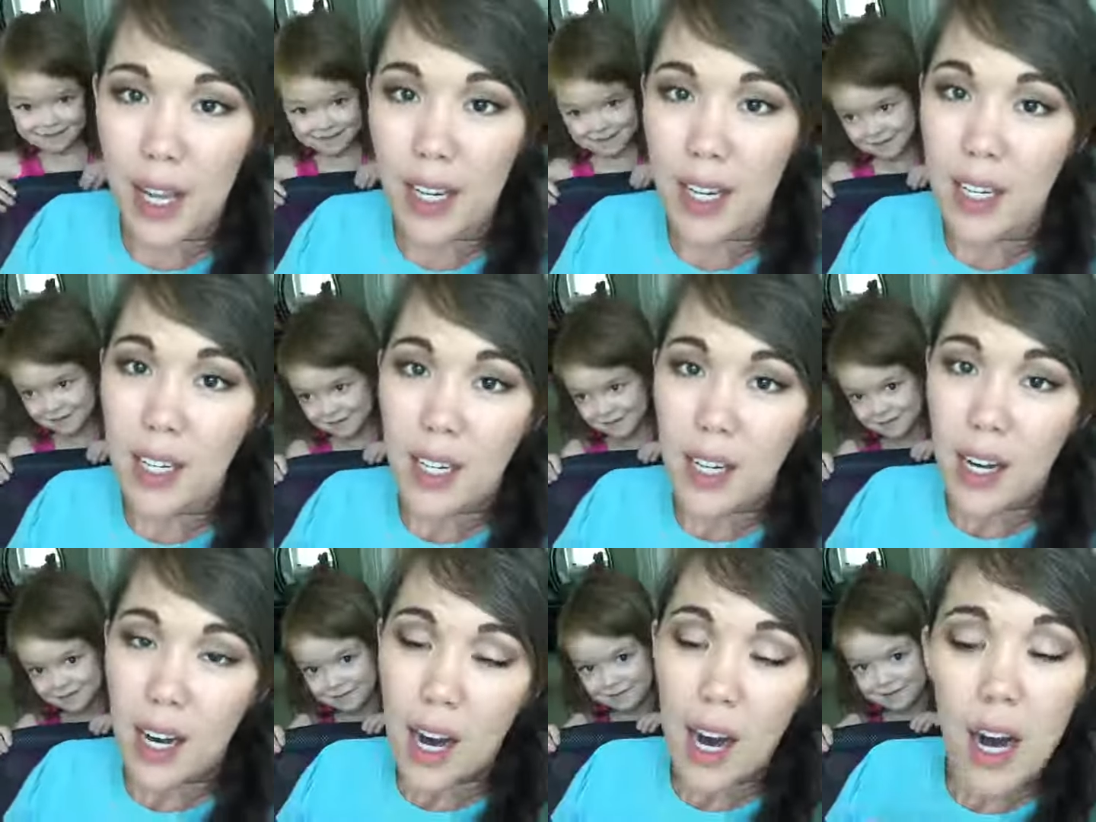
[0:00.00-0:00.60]
Speaker 1: like,
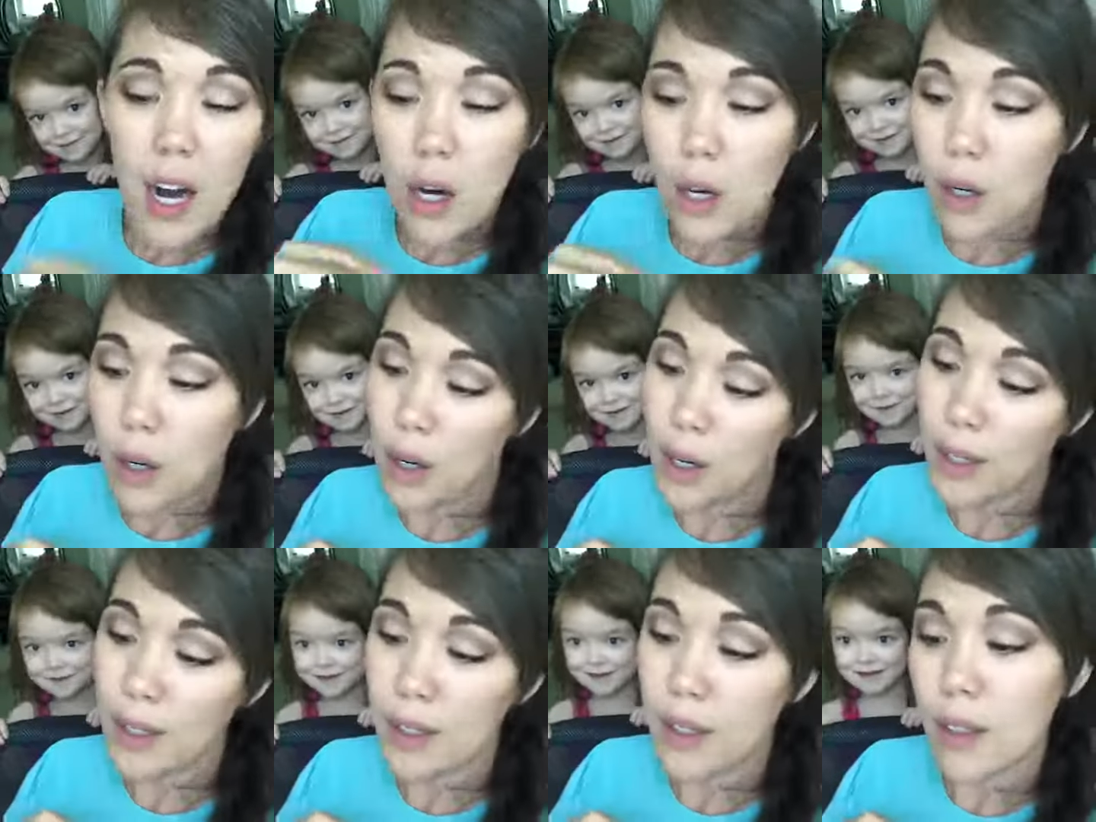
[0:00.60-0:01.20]
oh,
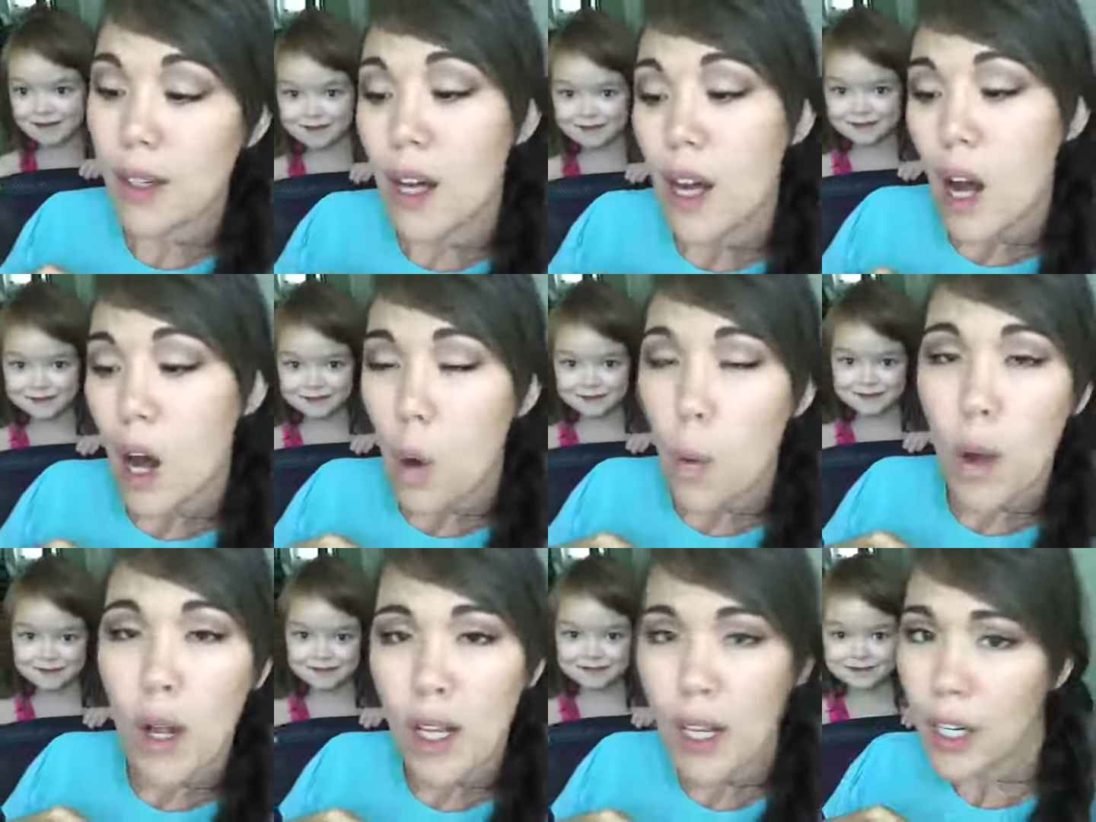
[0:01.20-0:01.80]

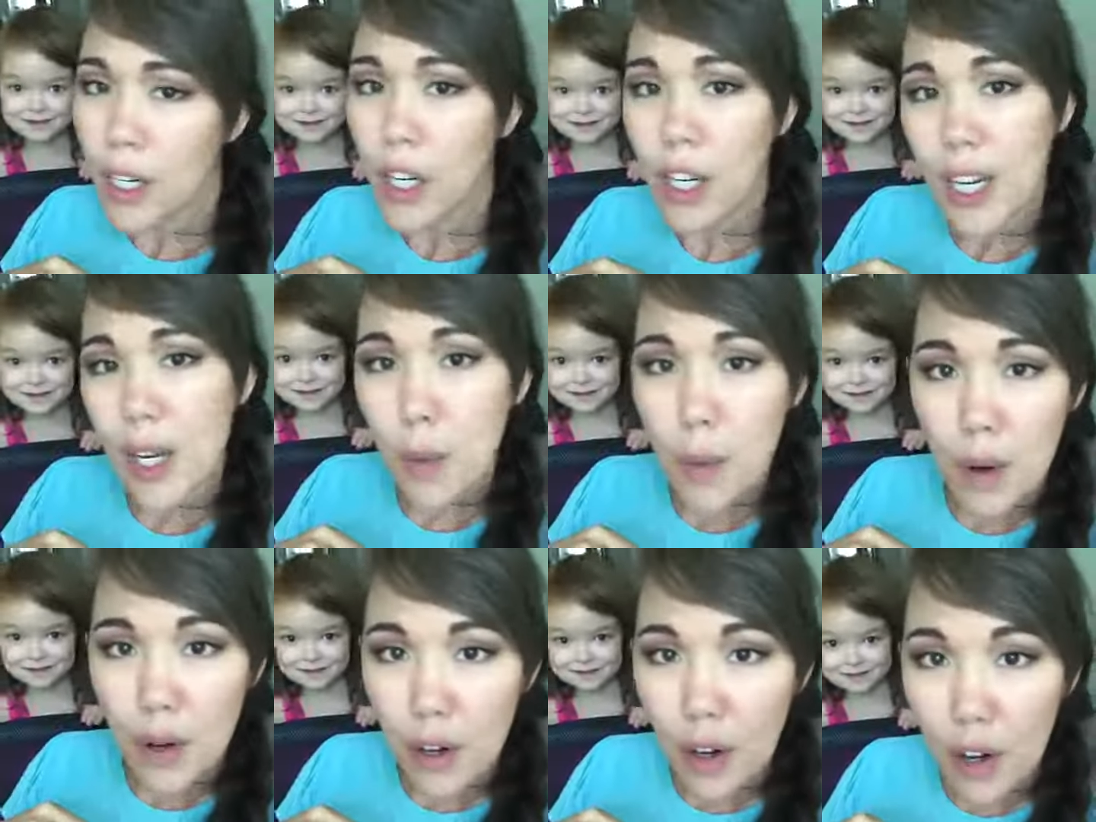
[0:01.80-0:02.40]
well, a cookie
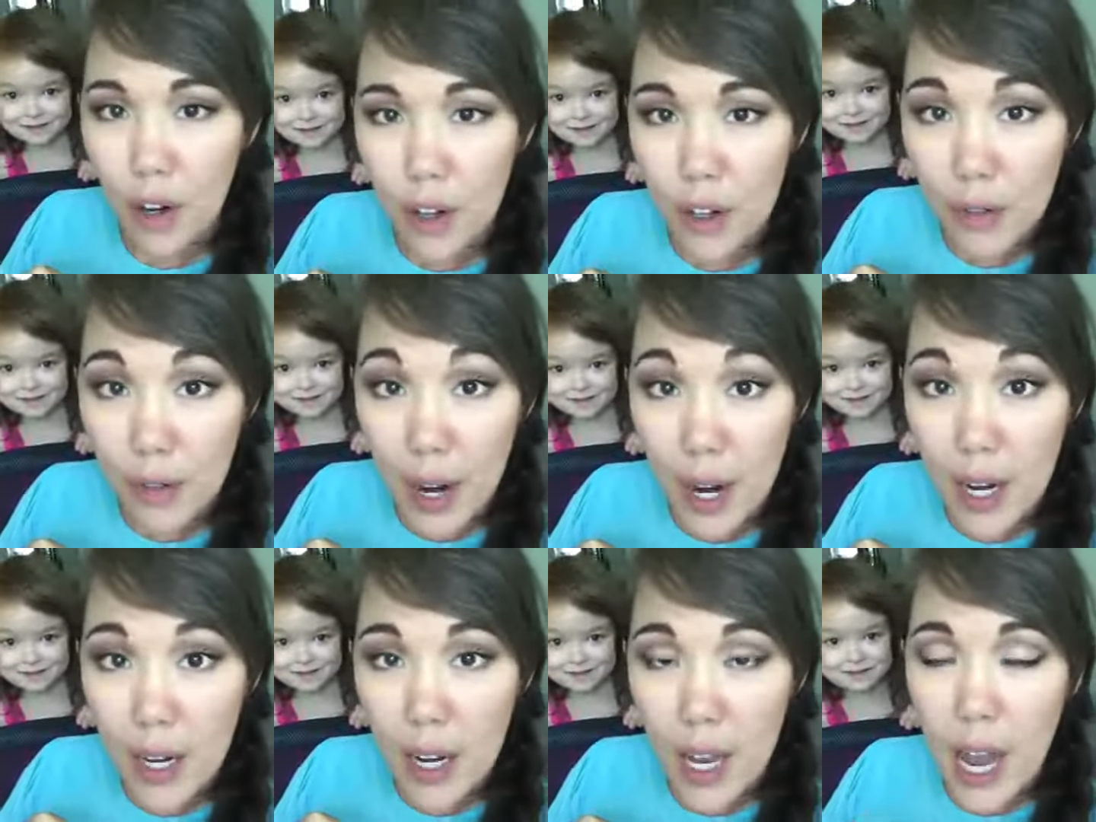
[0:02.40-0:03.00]
won't hurt,
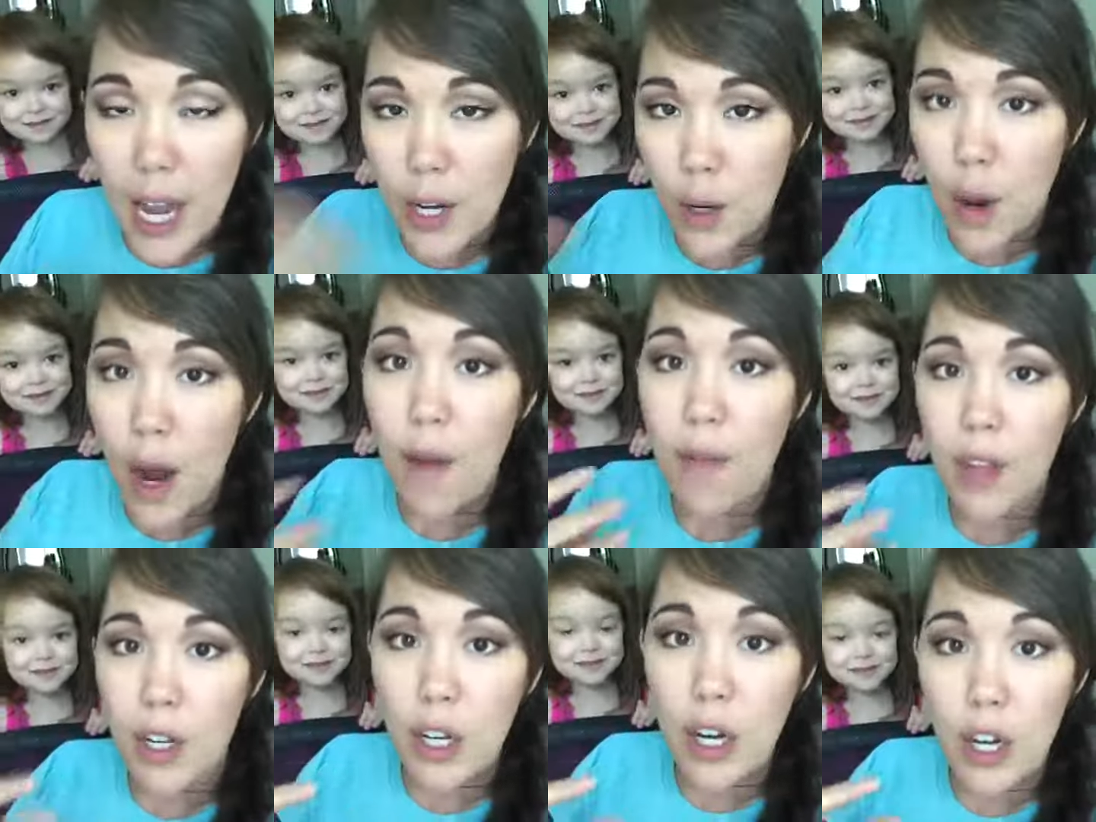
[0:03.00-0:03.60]
right? And you have
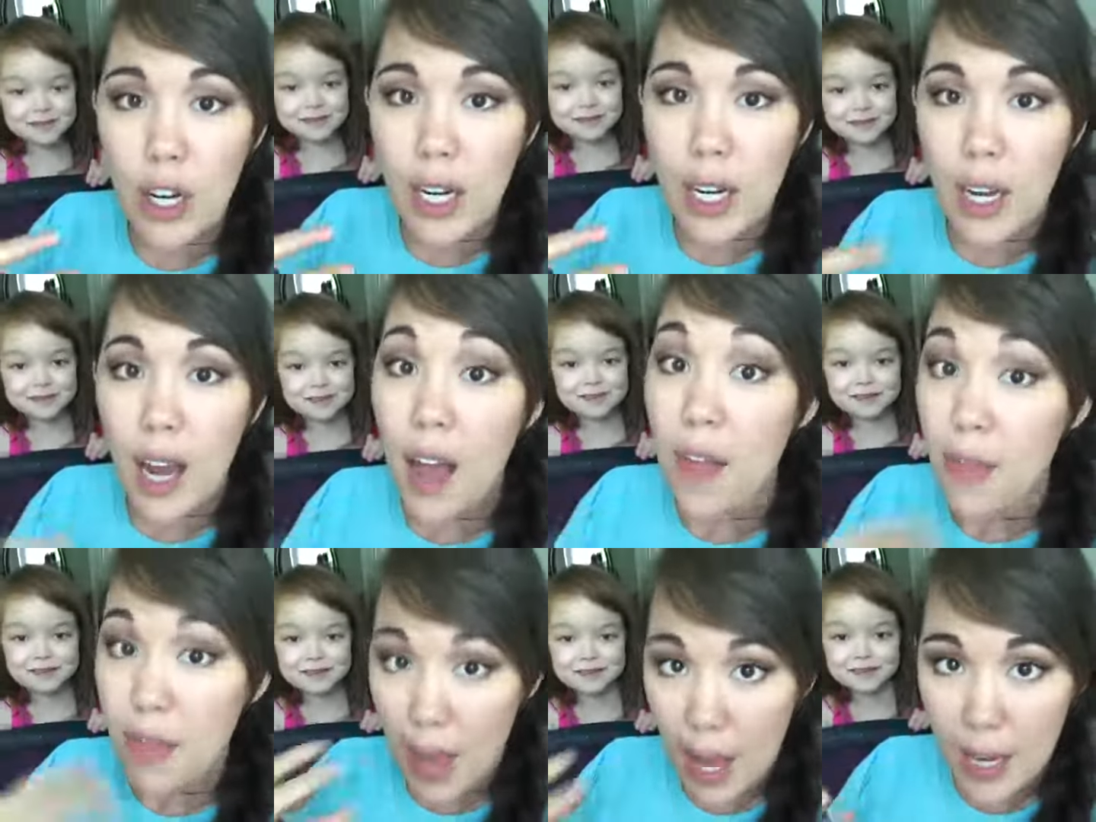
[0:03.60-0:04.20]
the cookie,
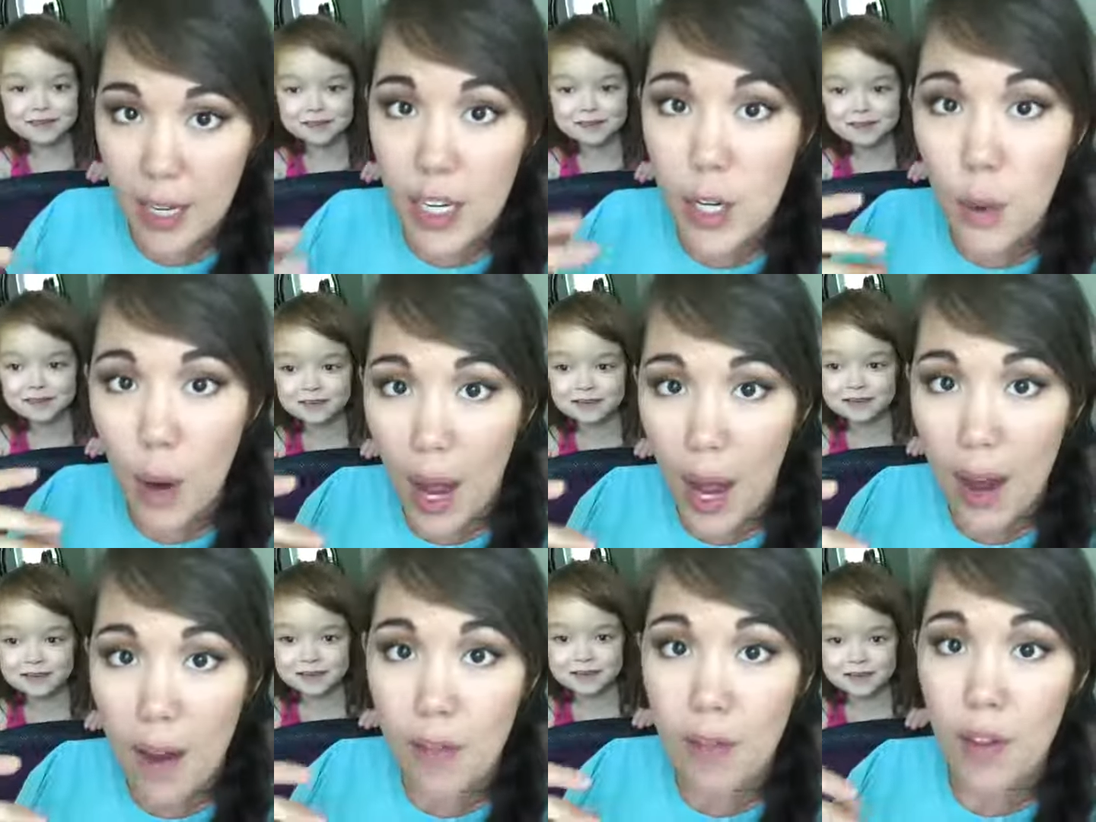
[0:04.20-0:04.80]
and then you
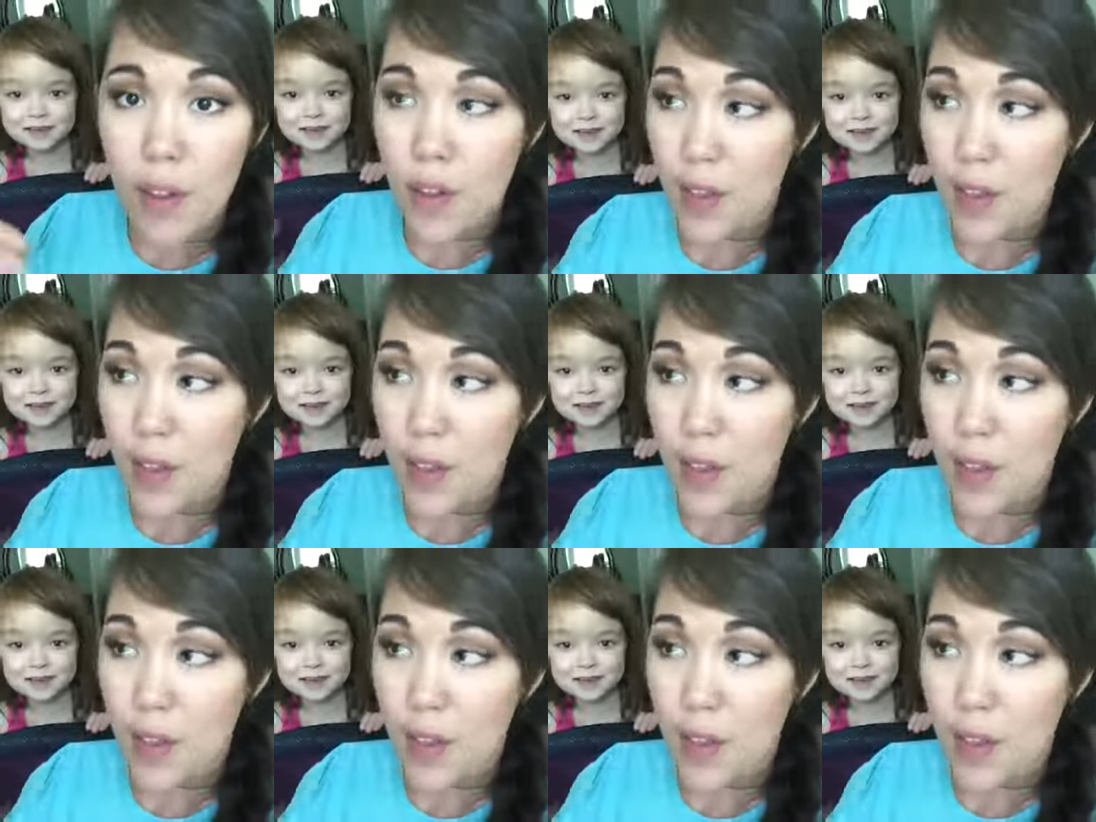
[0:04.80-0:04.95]
have